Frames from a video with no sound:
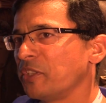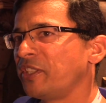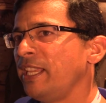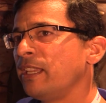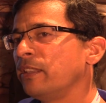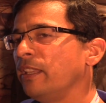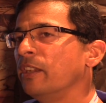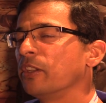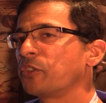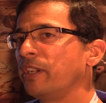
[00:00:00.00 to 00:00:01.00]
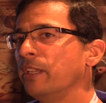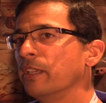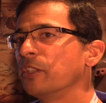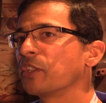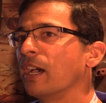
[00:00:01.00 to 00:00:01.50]
we're seeing in the industry
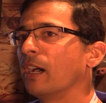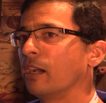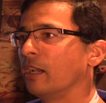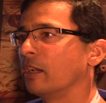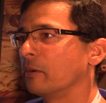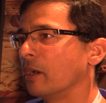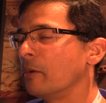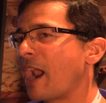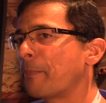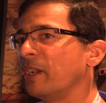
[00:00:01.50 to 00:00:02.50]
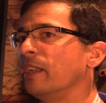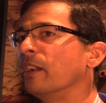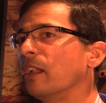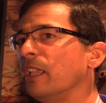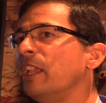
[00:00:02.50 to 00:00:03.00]
is uh, a, a, rapid
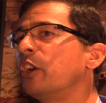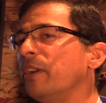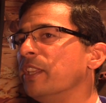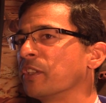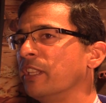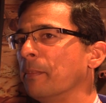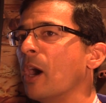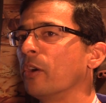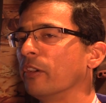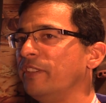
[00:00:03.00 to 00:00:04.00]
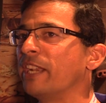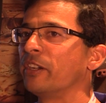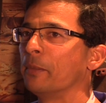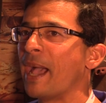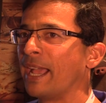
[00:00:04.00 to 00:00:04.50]
increase in the amount of
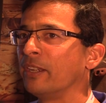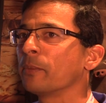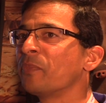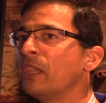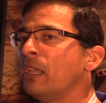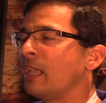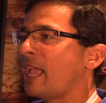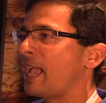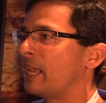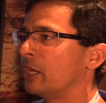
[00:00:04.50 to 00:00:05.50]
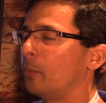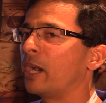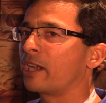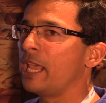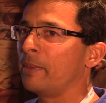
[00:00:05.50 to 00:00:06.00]
data demand, and uh,
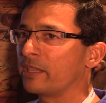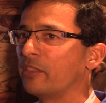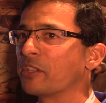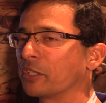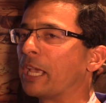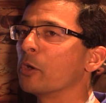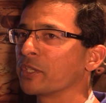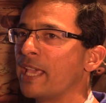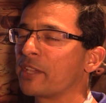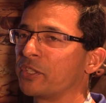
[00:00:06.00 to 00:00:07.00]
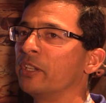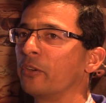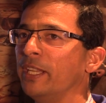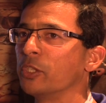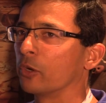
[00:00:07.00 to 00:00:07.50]
we're claiming that there's a thousand x
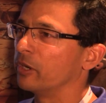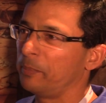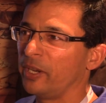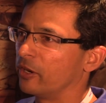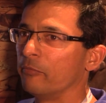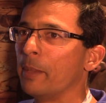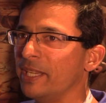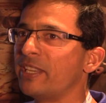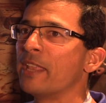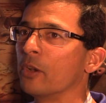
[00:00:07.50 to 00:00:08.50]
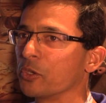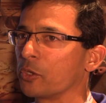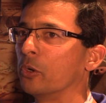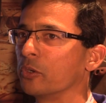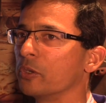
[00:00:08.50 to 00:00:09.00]
increase over a period of maybe ten or
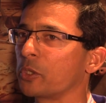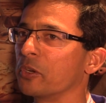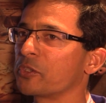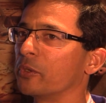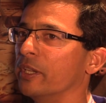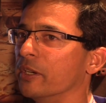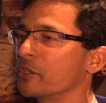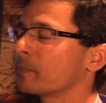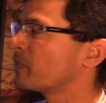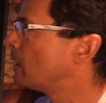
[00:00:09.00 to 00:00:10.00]
so, 10 or so years.